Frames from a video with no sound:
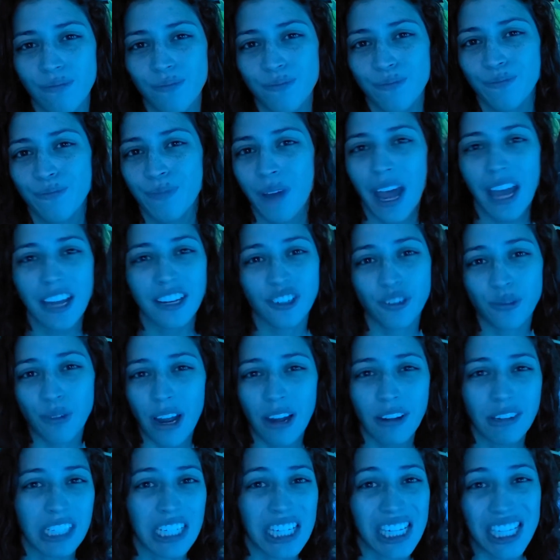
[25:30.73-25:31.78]
batting
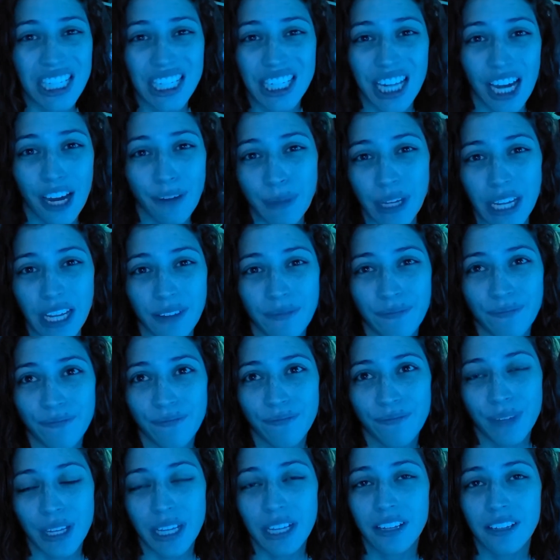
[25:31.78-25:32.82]
around a dummy
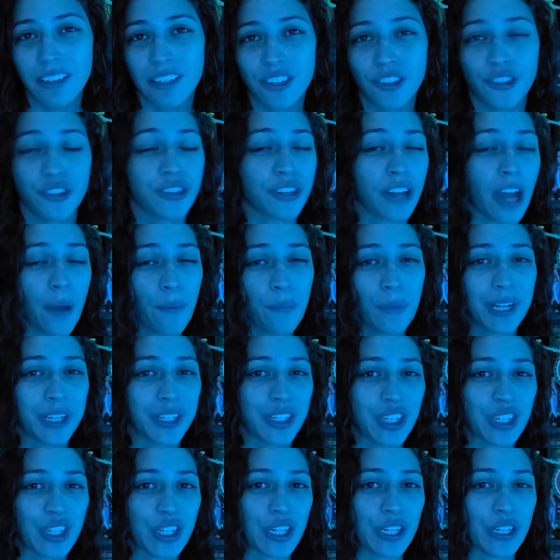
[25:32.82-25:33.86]
because there's not
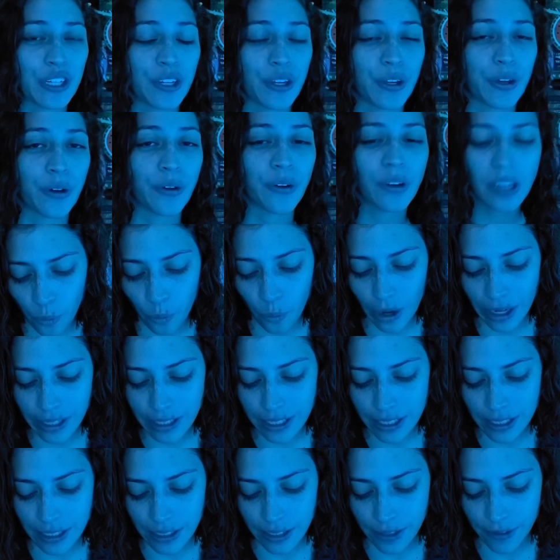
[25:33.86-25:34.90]
much to do.
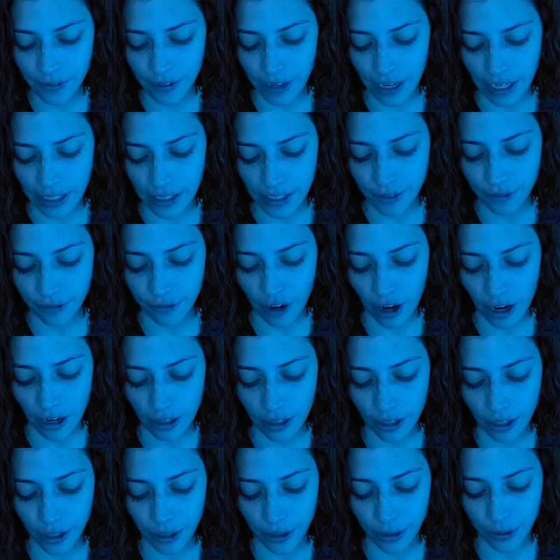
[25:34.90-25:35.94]
What's-his-face,
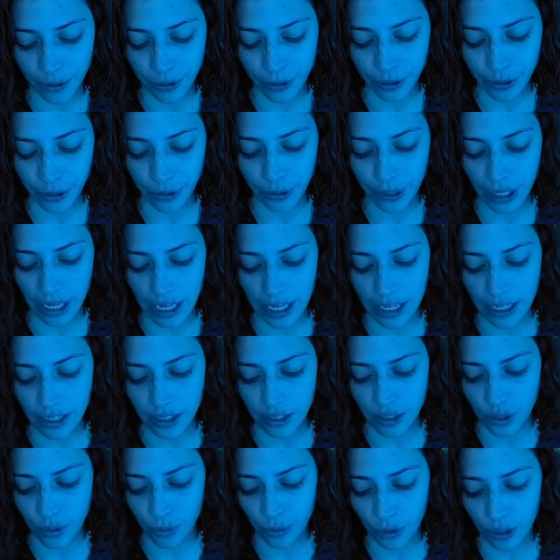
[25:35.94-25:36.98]
Franco, who
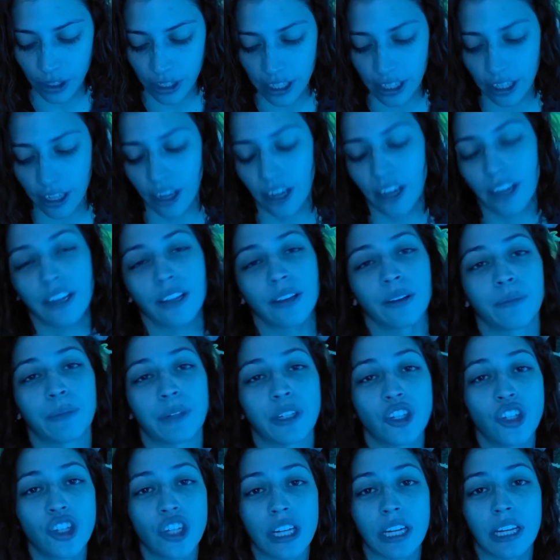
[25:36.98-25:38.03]
is working on a
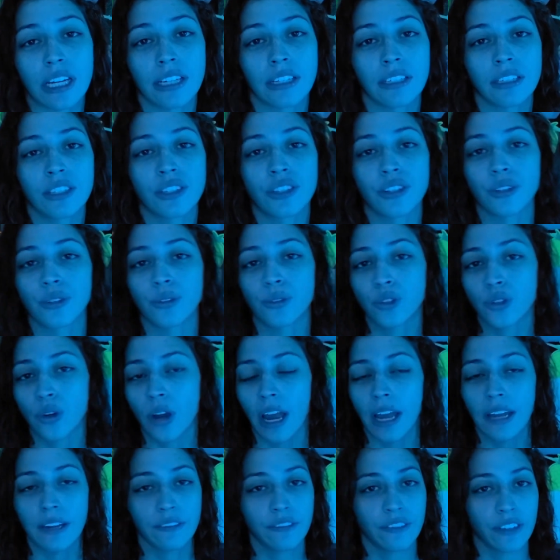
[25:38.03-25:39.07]
machine to
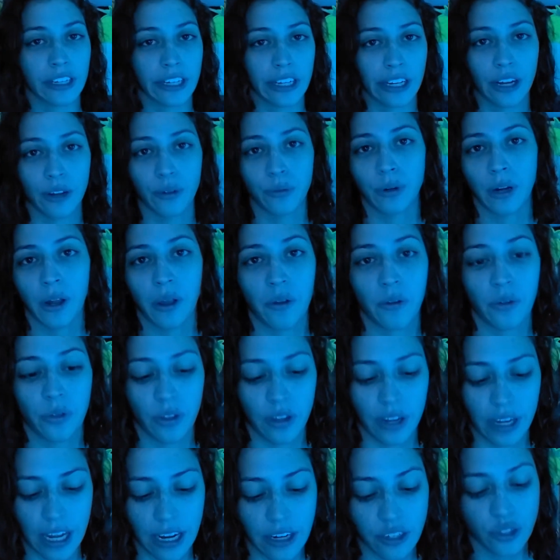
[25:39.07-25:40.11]
try and figure out where
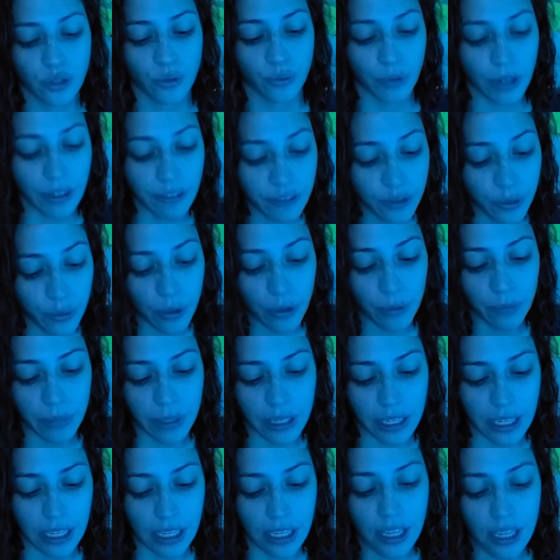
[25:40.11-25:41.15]
the next rift will
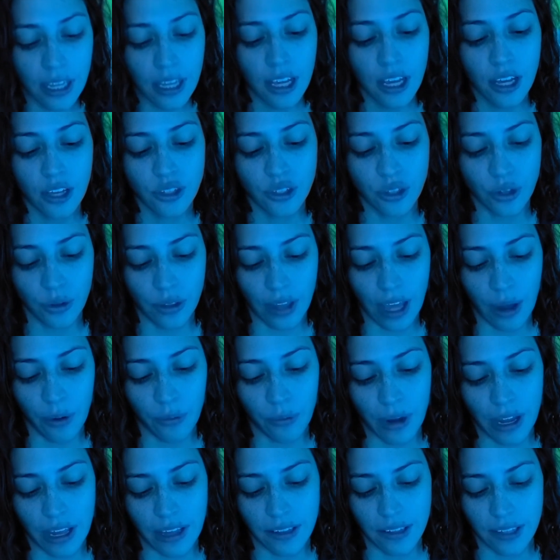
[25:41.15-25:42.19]
be so that
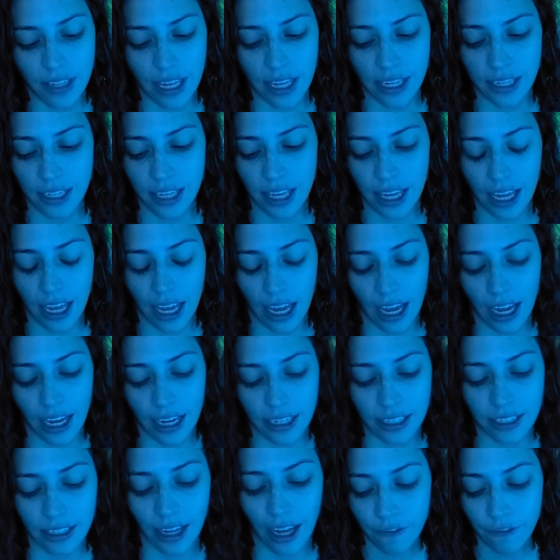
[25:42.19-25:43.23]
way they
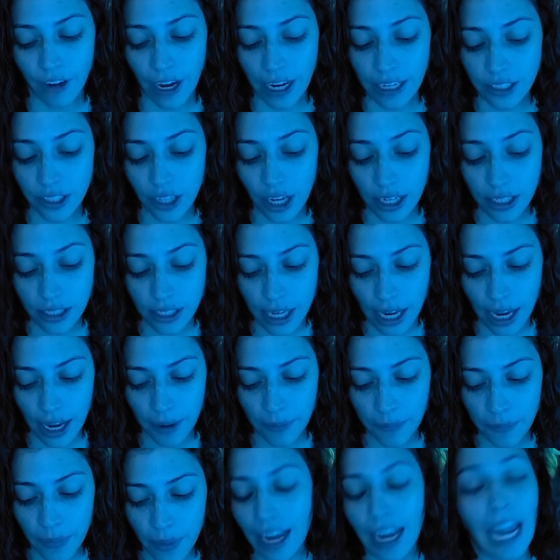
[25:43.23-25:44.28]
can find Dante.
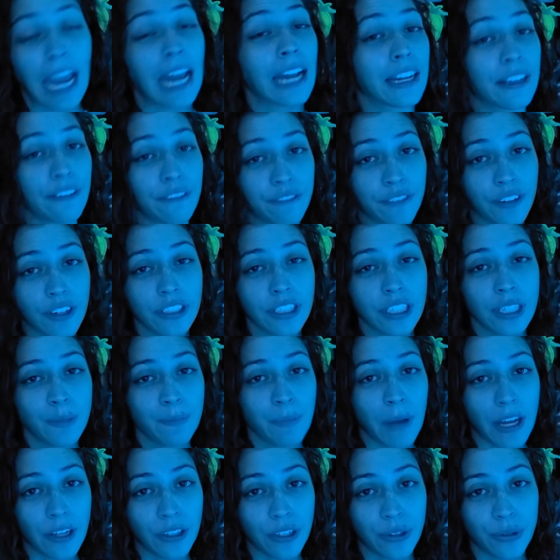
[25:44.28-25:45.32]
And at first,
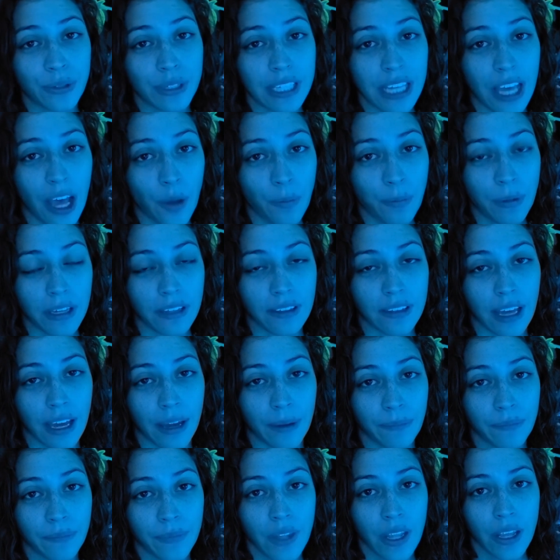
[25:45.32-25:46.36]
Paola was helping
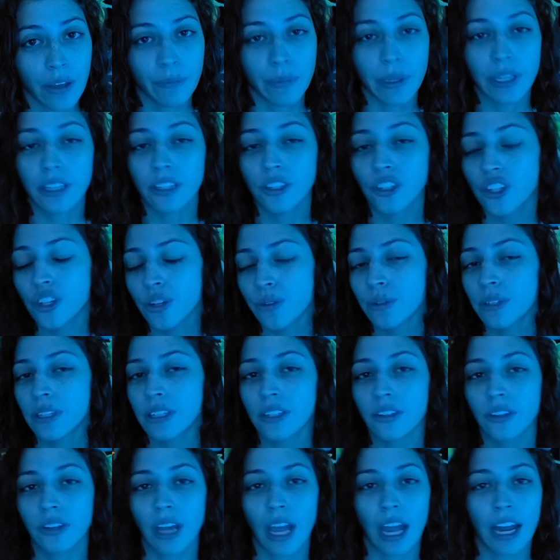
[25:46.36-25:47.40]
them because she was
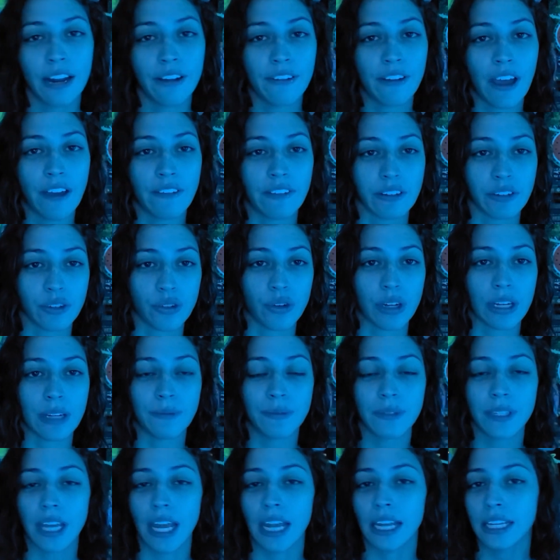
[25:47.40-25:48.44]
still kind of having
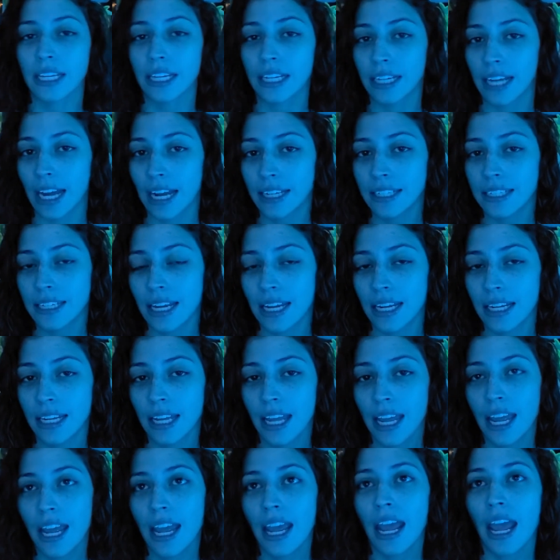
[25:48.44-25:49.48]
dreams and connecting.
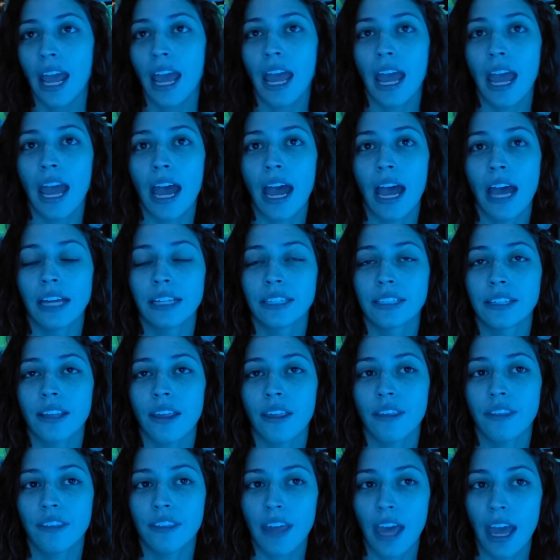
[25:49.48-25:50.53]
And
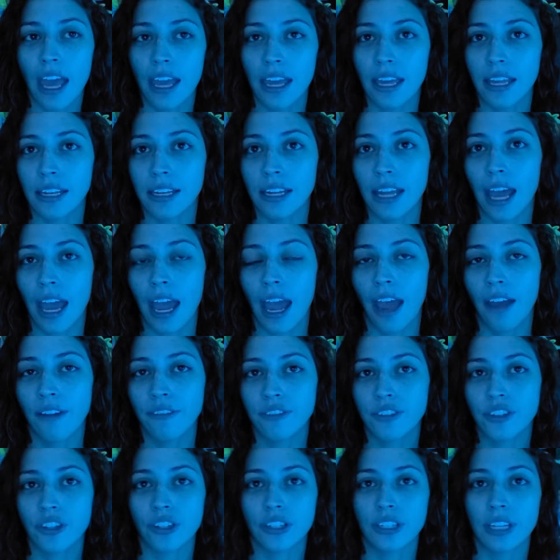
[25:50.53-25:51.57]
then,
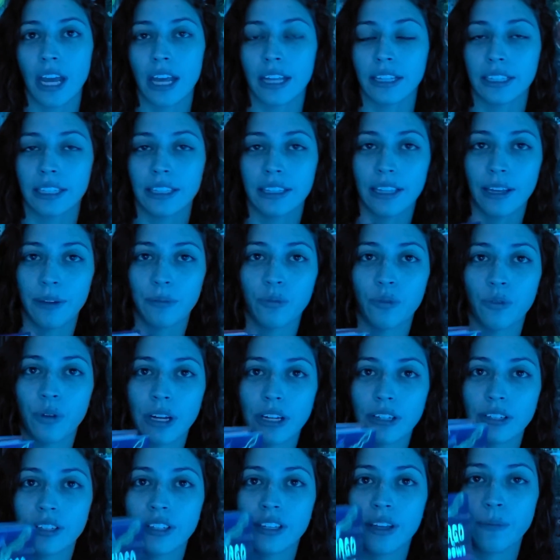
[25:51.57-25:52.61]
after telling them where
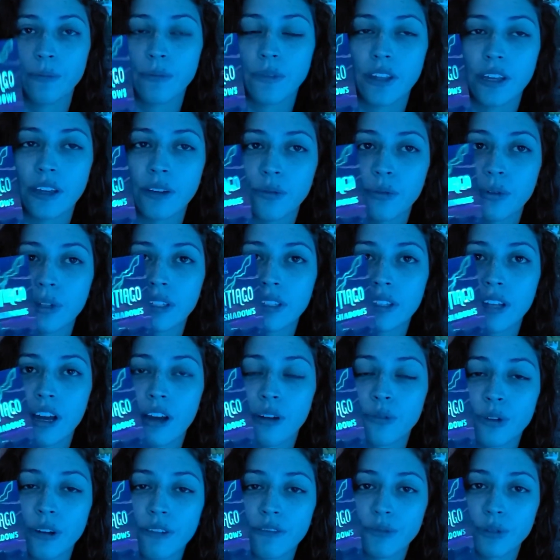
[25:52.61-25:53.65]
a
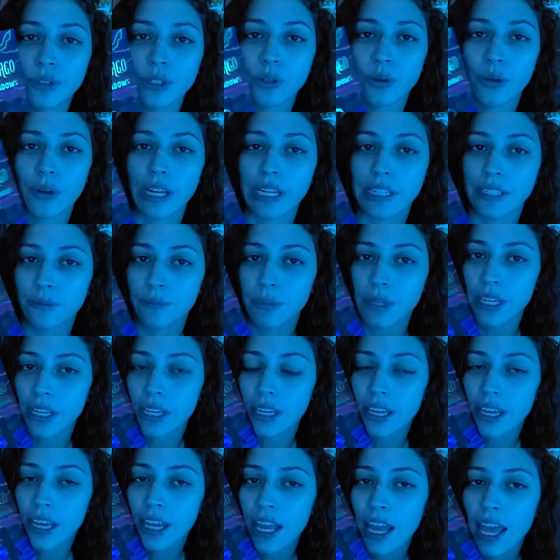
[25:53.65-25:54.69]
rift was going to
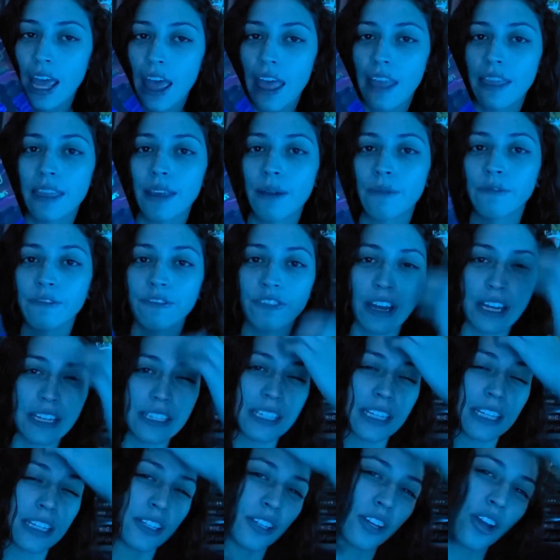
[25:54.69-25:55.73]
be, and them
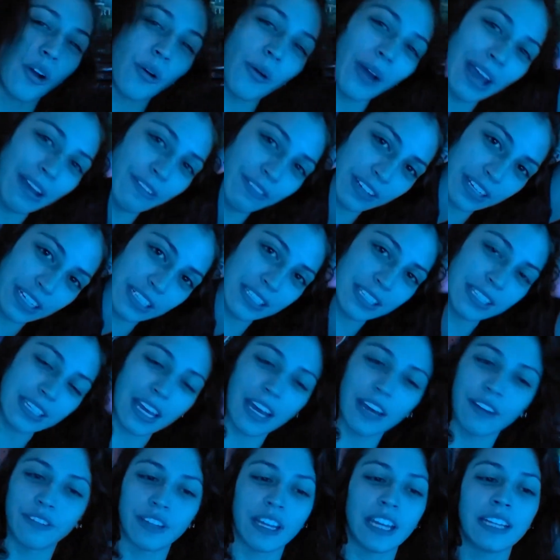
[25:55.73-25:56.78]
finding no evidence
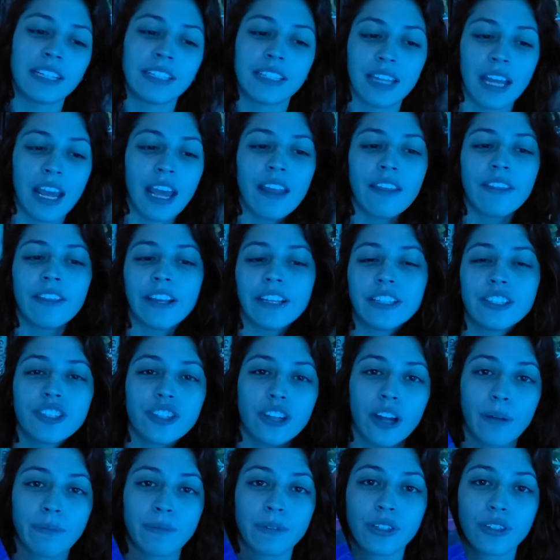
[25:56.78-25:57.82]
of it, they
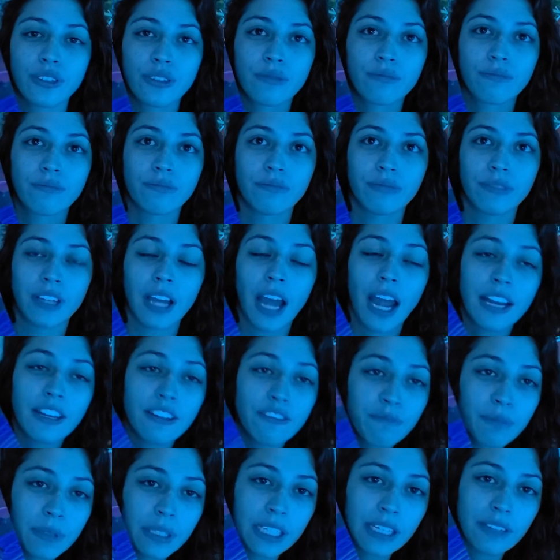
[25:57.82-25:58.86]
stopped kind
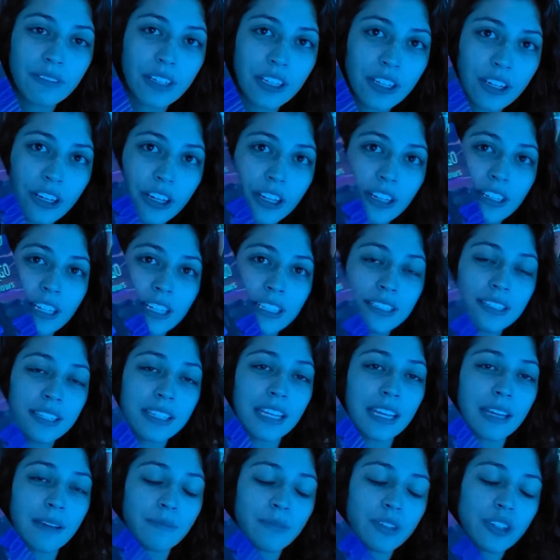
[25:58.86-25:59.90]
of believing her, it
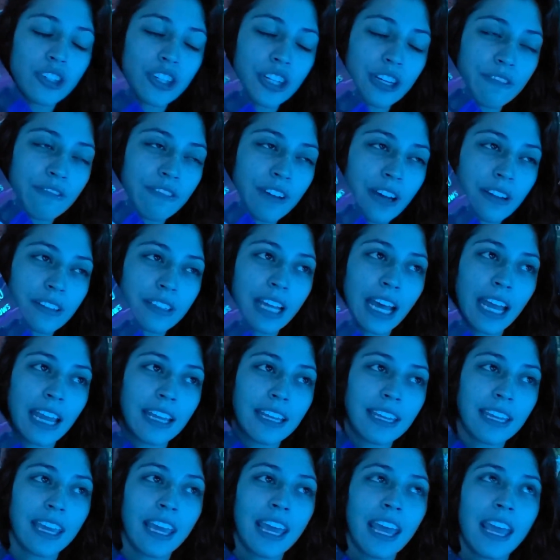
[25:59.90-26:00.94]
seemed, she felt
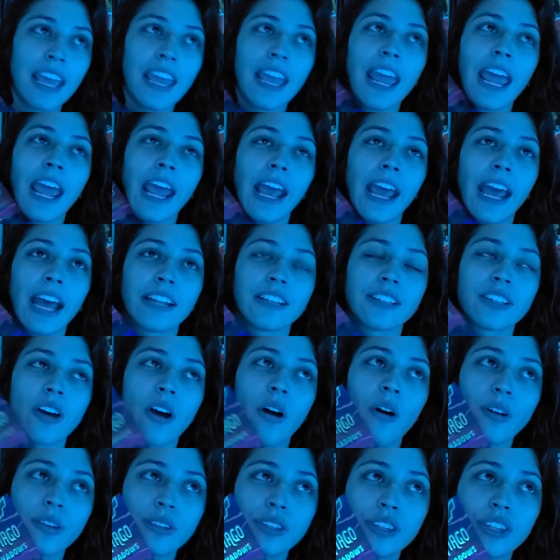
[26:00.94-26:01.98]
like. And
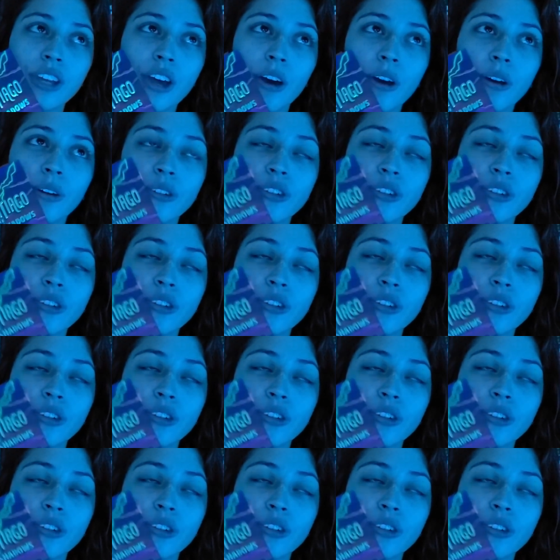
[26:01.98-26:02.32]
also,